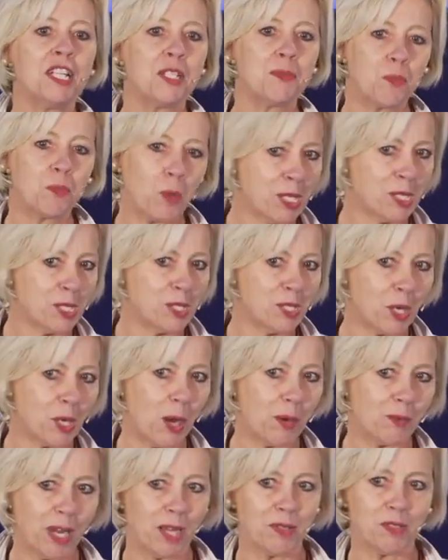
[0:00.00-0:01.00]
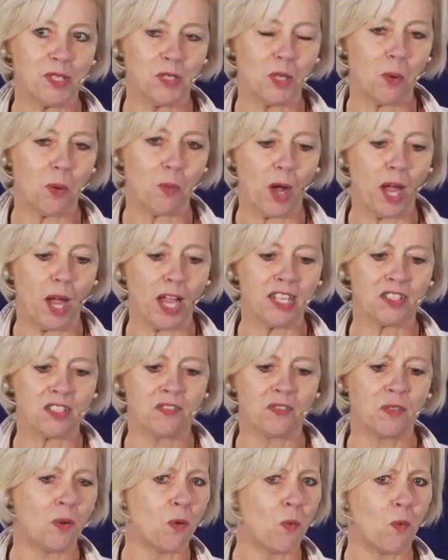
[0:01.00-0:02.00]
questions going around in your mind
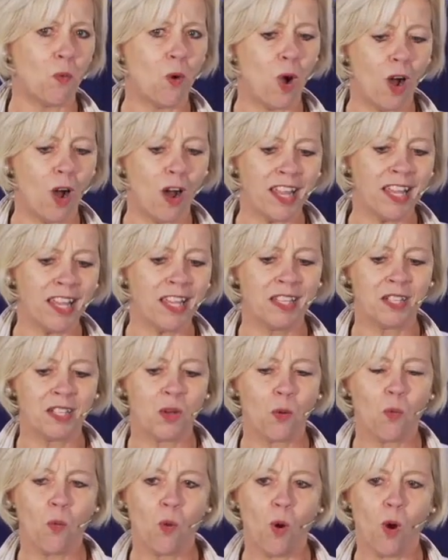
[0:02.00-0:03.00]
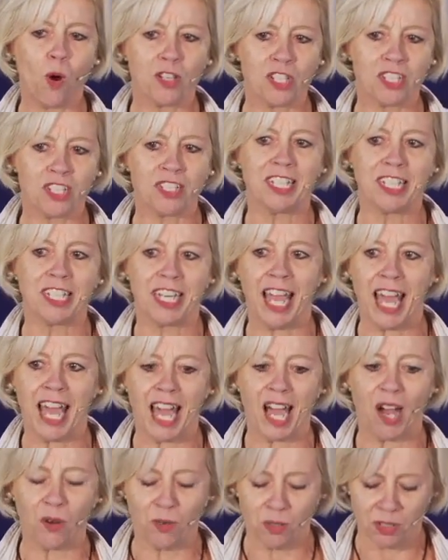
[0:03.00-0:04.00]
of why, what, and
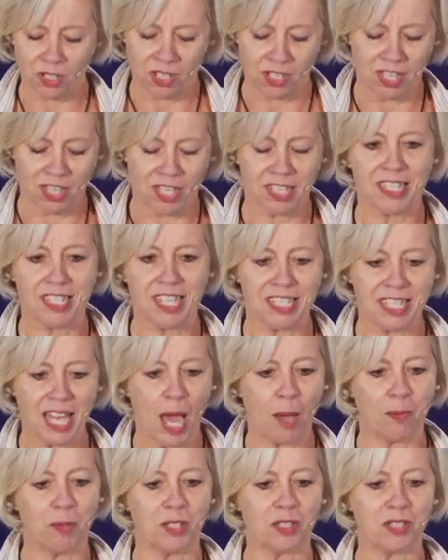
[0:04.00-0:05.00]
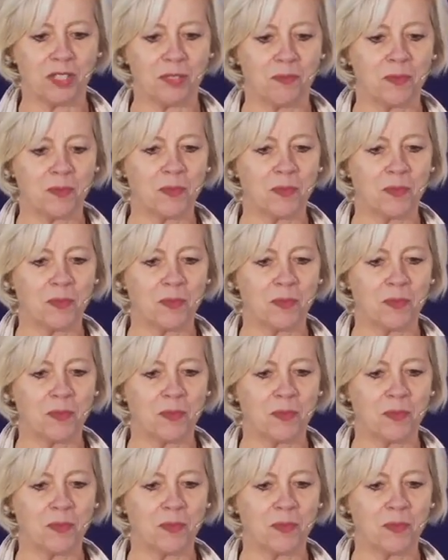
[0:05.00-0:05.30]
how has this happened.